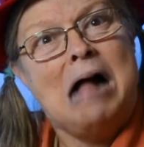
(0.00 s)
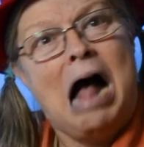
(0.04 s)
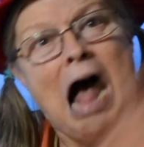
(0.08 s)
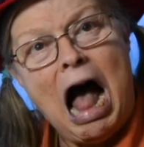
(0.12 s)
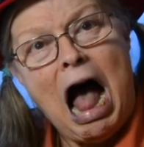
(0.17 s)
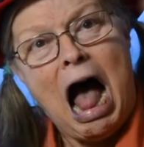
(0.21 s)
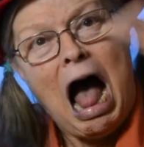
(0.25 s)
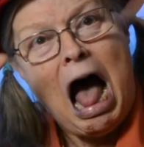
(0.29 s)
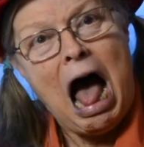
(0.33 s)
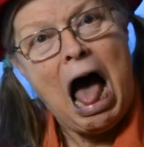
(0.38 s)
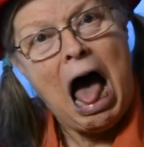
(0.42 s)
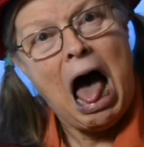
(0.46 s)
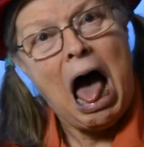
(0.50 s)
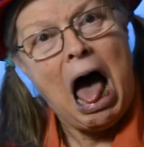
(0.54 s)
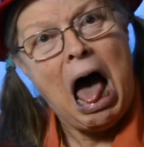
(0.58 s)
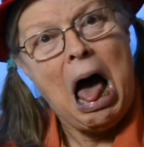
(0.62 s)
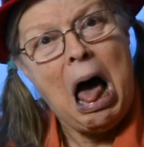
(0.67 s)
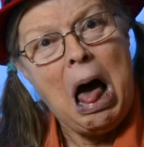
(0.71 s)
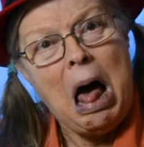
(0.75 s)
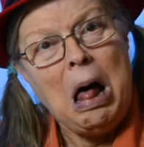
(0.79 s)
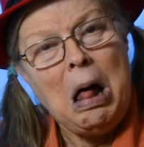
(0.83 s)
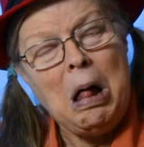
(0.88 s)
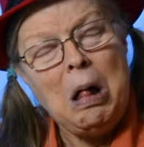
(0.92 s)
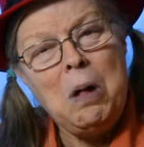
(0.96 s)

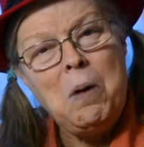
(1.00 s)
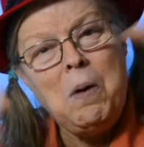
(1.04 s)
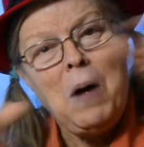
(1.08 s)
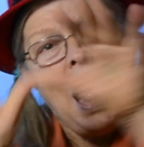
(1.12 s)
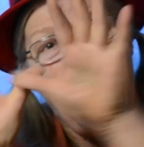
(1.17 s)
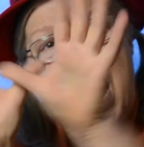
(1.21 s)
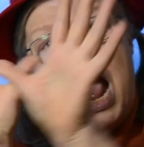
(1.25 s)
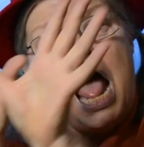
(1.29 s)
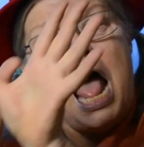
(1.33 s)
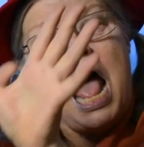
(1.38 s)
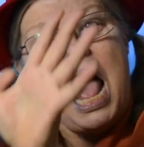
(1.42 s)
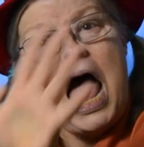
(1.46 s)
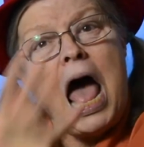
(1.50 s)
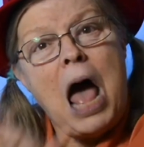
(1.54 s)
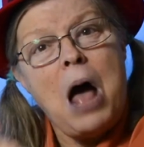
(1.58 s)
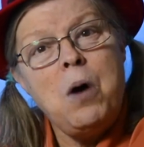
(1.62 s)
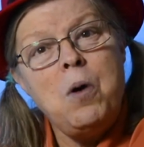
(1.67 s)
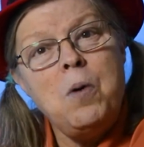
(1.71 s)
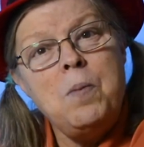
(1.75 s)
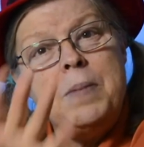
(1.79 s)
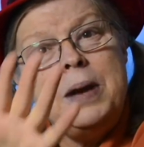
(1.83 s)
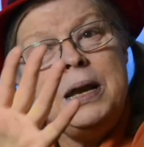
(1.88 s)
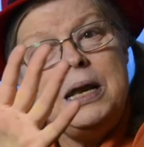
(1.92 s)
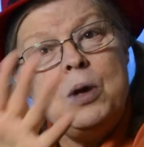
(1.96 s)
Oh,
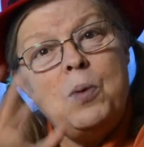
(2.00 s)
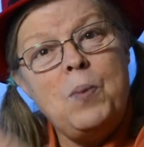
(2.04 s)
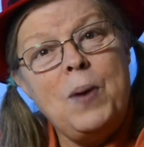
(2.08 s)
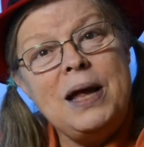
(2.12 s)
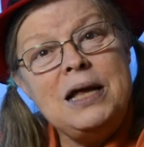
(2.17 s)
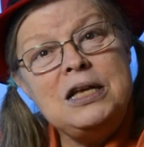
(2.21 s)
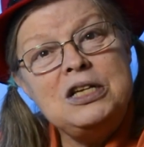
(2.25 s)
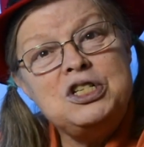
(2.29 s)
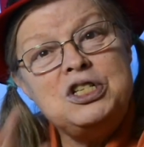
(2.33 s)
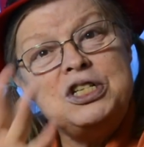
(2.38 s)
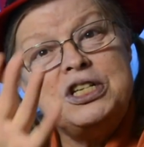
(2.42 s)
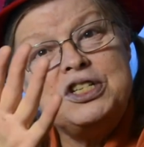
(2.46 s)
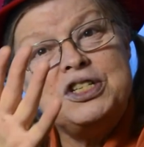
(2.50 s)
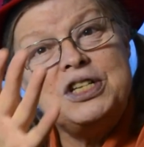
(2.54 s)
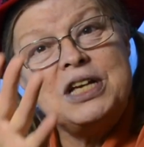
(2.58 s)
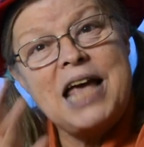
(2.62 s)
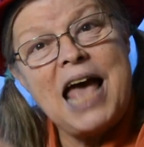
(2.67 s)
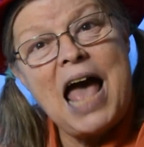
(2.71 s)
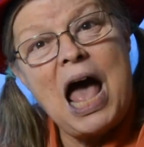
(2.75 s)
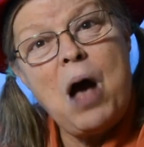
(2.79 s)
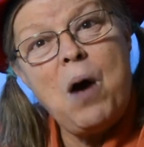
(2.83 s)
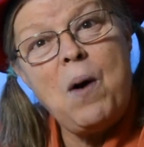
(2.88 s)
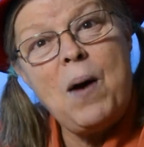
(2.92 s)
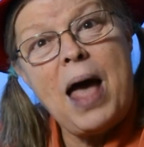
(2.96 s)
how many wings does a
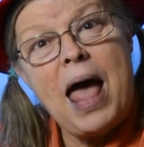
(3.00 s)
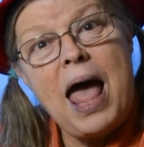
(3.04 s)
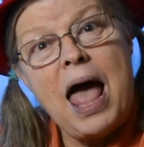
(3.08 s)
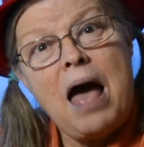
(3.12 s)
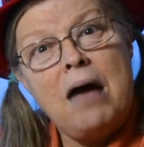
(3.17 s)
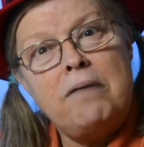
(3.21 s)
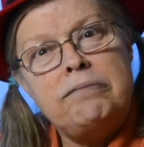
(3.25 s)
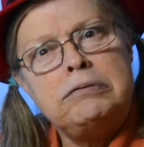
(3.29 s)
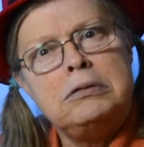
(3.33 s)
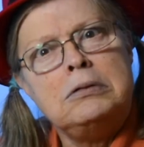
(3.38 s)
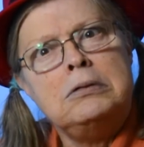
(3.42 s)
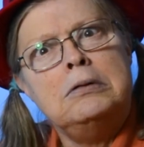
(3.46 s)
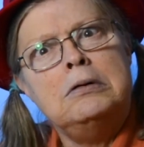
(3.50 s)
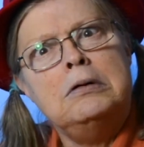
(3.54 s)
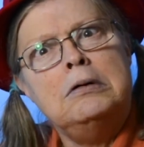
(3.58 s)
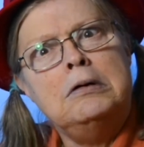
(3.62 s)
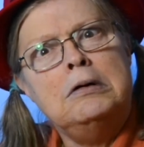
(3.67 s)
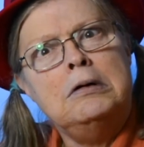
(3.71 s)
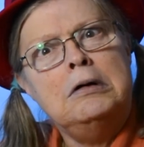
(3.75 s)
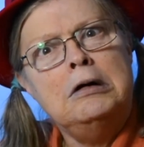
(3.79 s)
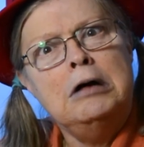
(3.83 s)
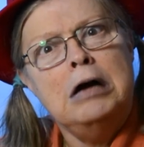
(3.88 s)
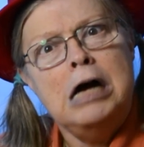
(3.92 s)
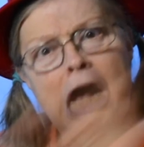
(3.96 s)
cow have?
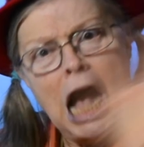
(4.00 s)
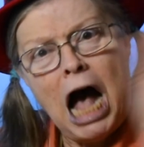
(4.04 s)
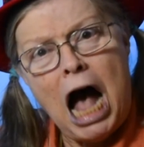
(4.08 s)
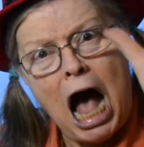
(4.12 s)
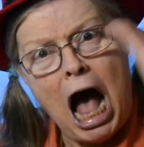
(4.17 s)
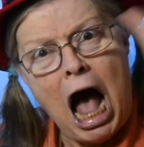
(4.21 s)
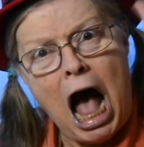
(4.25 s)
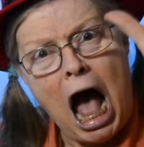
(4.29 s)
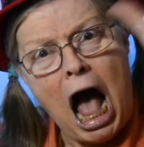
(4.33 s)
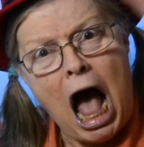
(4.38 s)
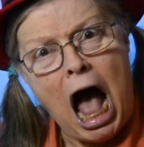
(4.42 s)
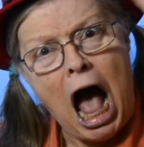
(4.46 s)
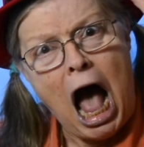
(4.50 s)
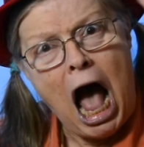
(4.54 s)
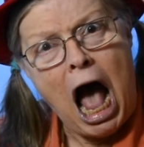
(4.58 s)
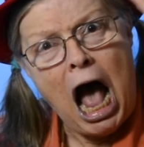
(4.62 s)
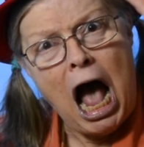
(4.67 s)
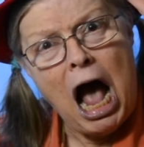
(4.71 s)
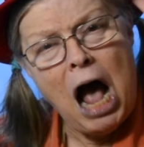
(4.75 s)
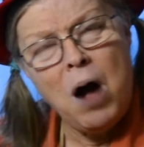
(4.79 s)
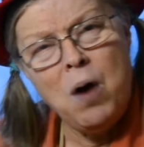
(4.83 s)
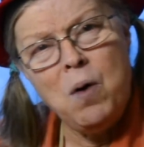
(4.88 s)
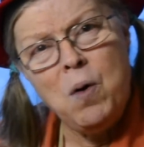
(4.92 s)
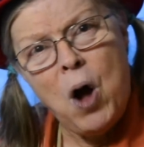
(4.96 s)

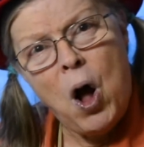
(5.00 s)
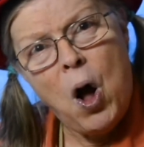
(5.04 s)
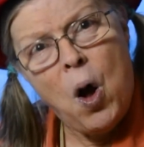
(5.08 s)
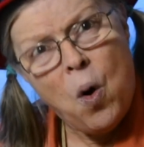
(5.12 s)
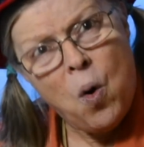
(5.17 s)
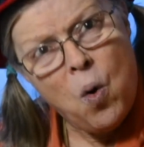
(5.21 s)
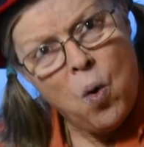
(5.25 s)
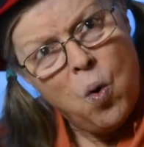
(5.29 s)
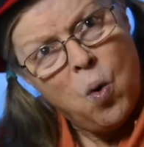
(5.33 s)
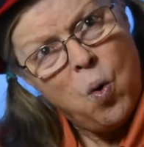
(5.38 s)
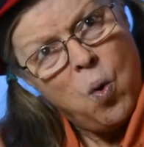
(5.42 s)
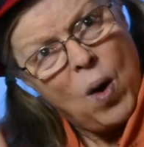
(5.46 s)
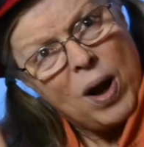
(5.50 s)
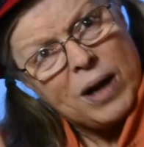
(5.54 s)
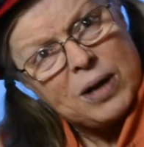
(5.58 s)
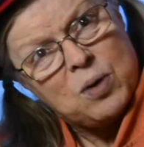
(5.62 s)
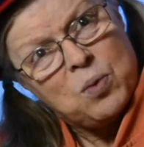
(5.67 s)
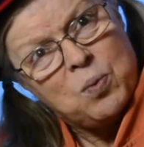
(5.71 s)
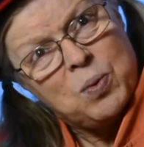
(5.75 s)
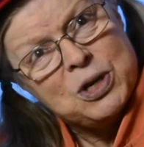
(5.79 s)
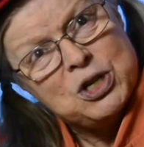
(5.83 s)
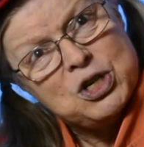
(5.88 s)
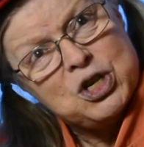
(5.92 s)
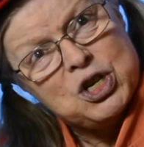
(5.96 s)
Oh, what
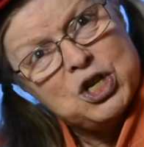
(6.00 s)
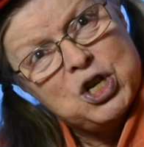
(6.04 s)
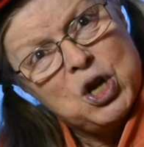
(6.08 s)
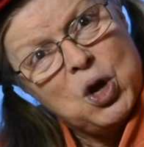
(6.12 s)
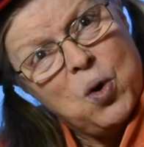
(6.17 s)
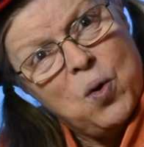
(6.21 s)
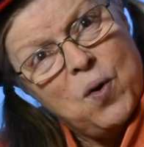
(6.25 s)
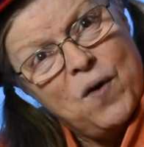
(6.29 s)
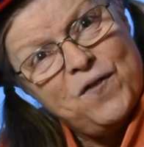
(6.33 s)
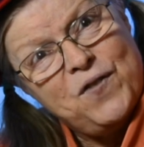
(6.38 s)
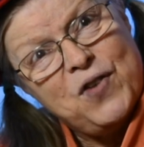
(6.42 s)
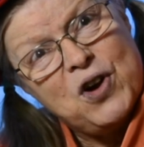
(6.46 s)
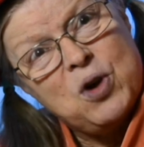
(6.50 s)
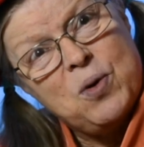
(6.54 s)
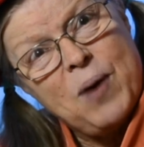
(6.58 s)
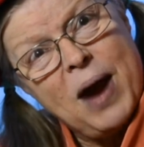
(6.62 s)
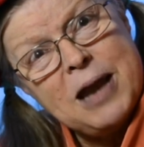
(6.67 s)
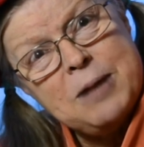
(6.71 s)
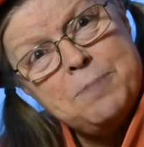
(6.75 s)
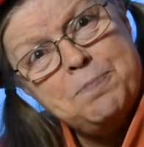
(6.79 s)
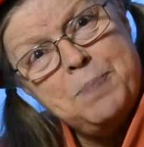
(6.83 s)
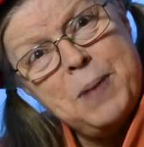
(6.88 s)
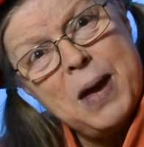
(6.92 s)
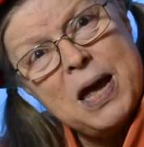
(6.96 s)
would you do if a
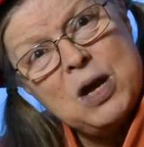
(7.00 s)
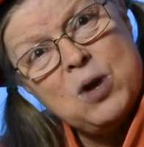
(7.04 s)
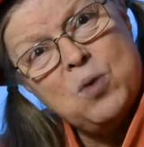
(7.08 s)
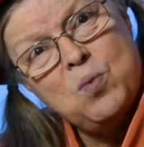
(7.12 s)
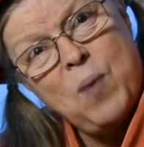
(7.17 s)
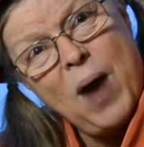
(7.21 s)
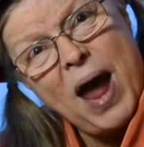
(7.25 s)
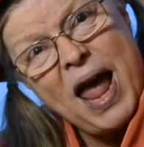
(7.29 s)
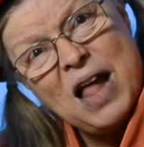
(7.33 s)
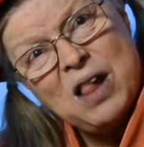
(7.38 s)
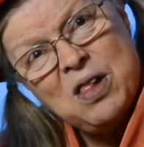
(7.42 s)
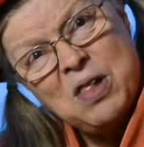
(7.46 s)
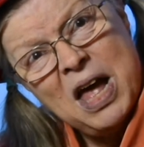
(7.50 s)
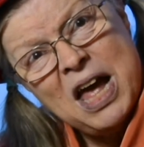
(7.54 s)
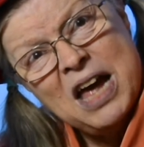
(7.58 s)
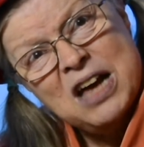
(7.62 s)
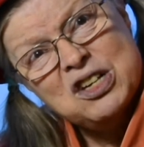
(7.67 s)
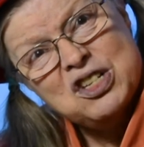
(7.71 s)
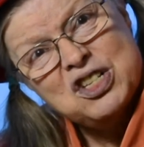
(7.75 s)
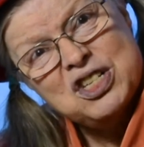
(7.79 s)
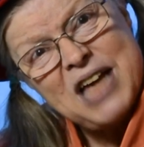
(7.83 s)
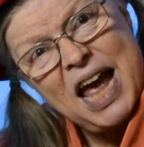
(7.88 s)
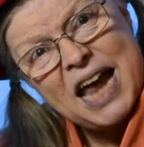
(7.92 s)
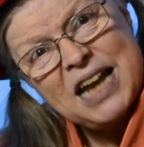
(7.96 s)
great big whale
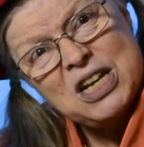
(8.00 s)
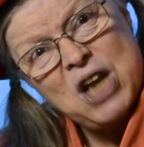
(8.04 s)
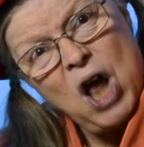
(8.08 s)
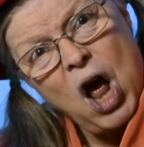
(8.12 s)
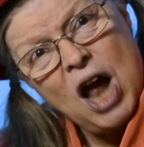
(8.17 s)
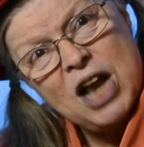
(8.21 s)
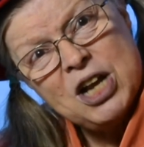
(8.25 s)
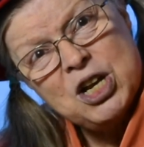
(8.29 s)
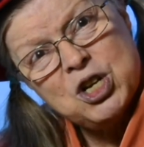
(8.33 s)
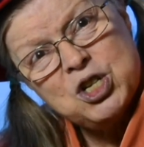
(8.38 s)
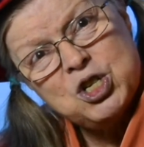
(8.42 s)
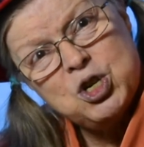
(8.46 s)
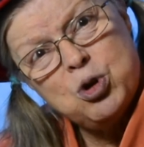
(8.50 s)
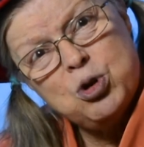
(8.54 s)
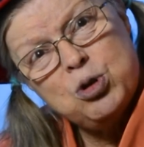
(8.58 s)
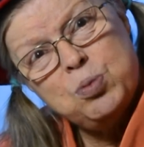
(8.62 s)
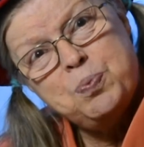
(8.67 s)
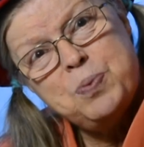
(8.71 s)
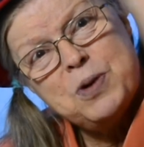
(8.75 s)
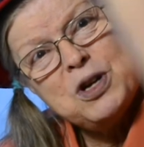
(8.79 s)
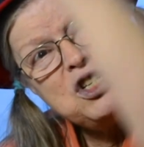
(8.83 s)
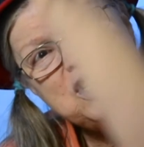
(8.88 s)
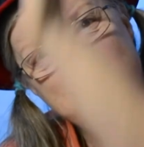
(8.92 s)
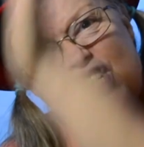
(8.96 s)
sat on your
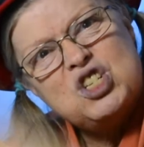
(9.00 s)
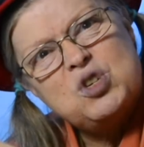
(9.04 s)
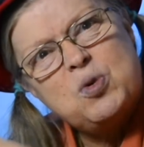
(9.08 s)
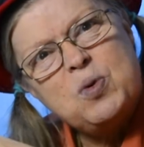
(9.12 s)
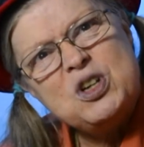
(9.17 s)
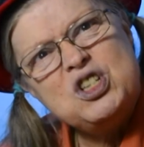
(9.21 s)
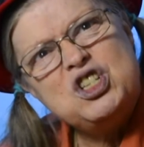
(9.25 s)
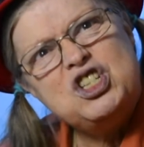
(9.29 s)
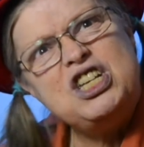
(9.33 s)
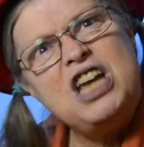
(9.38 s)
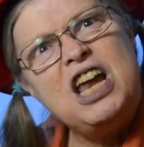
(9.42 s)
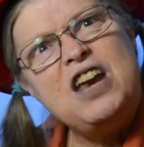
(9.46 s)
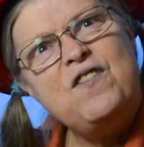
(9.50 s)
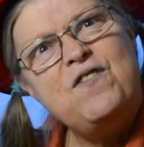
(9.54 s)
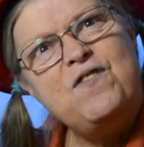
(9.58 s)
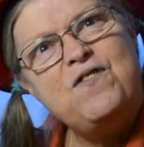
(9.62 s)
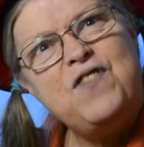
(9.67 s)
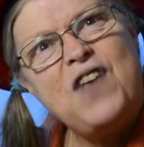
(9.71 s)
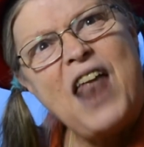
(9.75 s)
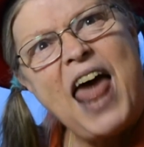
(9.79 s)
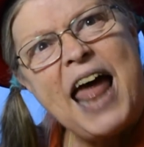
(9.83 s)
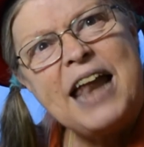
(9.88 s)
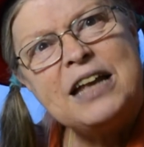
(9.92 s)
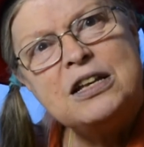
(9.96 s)
toothbrush and squished it
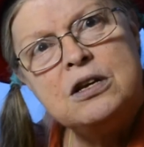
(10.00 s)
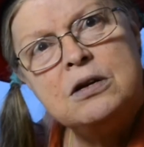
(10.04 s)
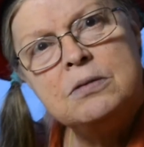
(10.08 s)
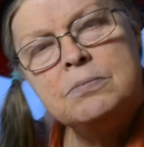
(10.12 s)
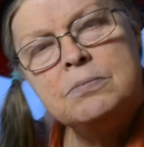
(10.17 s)
flat?